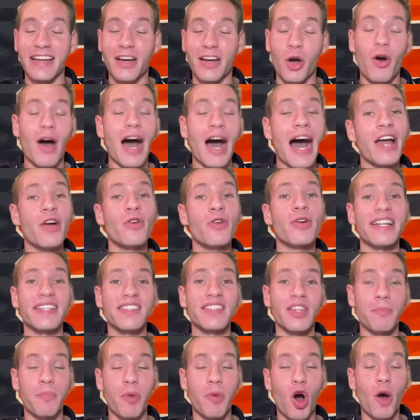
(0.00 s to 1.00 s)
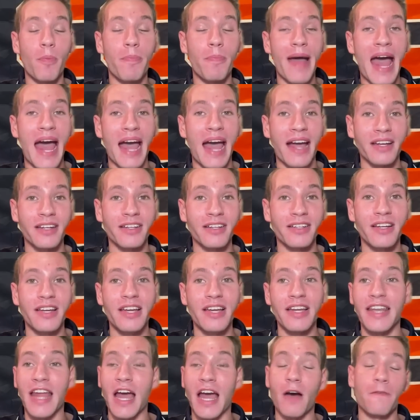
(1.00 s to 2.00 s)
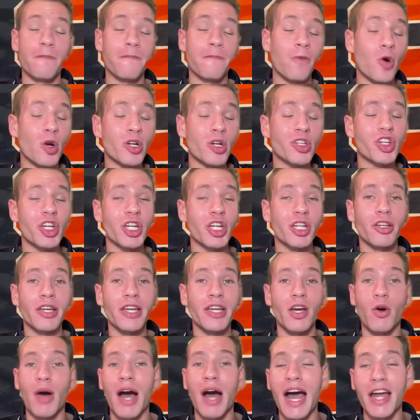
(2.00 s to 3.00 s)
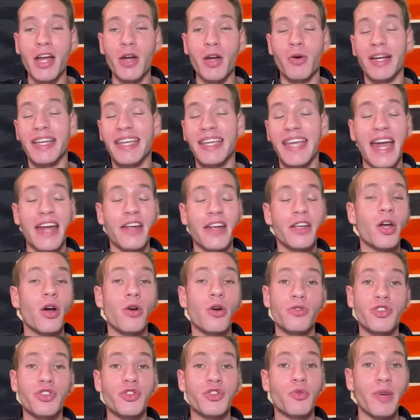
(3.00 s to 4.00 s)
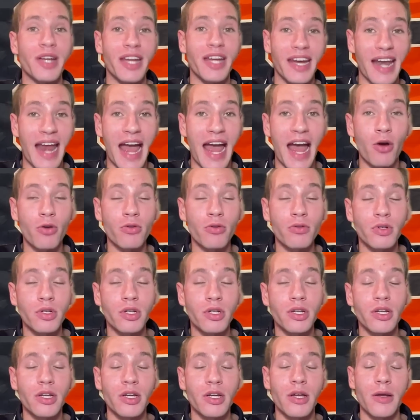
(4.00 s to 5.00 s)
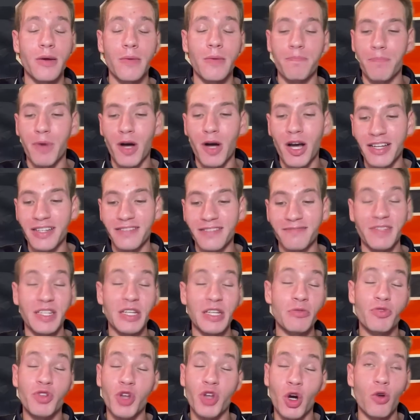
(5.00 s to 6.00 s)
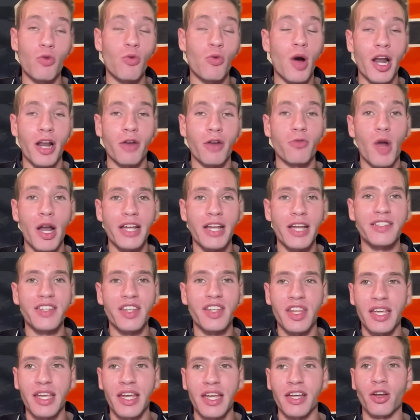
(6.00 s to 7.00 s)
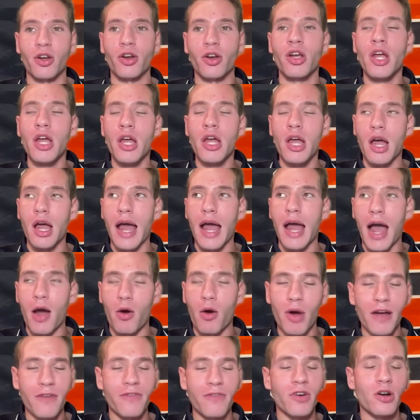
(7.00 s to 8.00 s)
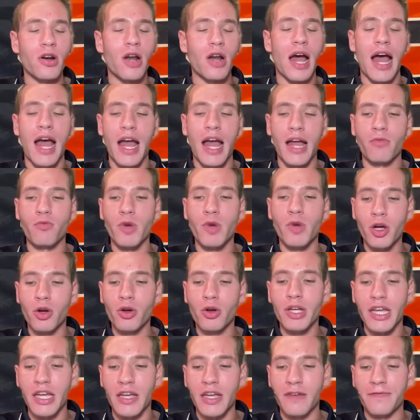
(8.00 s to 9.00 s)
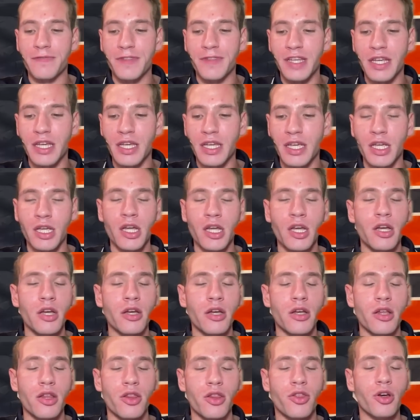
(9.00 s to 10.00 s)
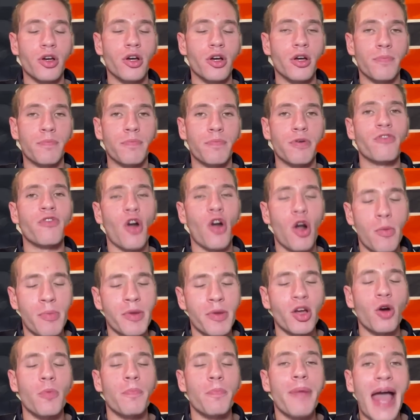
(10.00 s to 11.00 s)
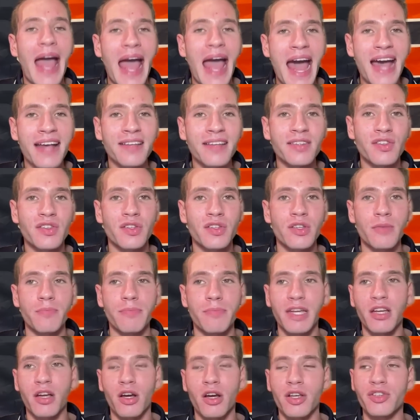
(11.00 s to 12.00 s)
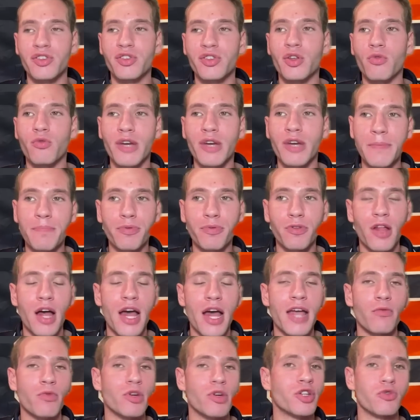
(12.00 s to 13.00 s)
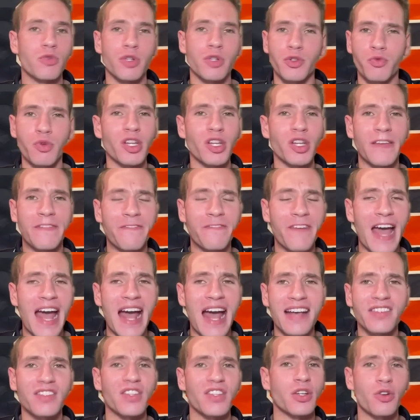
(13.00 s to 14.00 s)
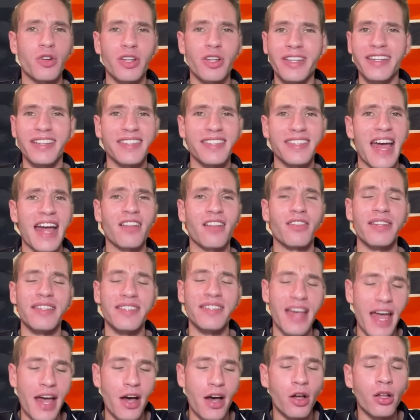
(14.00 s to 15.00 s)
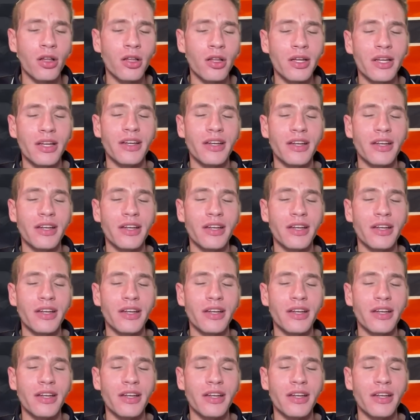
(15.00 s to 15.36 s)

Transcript: Ohio gets the ball back. Now, fortunately, Ohio again goes 3-and-out, but you don't want to run into the kicker. However, I will give the proverbial pass because the replay, which was really fast, I couldn't exactly tell.